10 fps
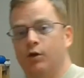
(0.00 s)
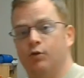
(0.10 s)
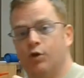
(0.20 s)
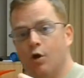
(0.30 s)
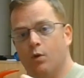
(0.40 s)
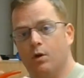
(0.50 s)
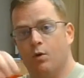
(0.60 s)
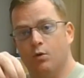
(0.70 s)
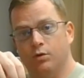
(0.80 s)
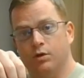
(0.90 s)
You don't want to
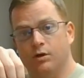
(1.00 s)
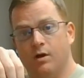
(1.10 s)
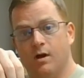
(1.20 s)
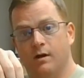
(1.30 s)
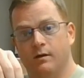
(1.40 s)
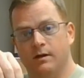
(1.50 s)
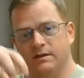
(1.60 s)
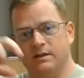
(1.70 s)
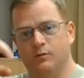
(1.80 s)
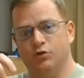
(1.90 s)
hold your
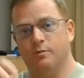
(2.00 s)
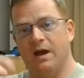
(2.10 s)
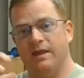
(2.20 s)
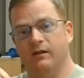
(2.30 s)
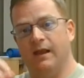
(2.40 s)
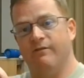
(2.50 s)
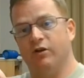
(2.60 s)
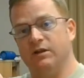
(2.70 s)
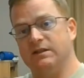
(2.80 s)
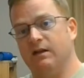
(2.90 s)
extinguisher by the
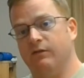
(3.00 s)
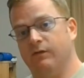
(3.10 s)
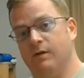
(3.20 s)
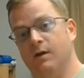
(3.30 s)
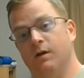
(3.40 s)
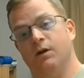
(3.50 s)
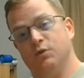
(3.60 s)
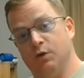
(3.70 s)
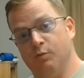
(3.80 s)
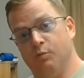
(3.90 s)
lever itself
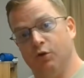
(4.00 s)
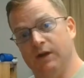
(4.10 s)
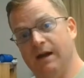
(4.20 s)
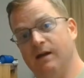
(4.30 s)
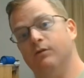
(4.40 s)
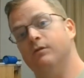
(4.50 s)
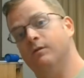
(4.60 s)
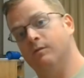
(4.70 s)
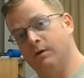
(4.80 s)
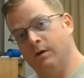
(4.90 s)
because when you
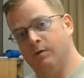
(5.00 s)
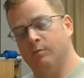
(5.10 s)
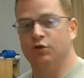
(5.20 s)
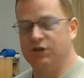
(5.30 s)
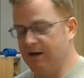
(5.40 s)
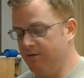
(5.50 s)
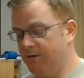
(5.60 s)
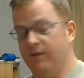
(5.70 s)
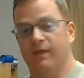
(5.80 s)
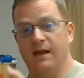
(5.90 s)
push
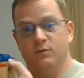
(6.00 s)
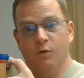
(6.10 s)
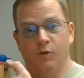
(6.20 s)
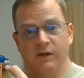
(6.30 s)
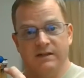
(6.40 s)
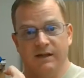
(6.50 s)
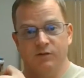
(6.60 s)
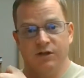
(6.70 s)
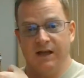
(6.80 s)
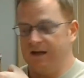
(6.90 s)
down, that's what will
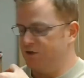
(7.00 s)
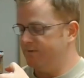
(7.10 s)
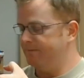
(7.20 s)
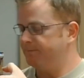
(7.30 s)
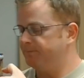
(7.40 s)
extinguish the agent.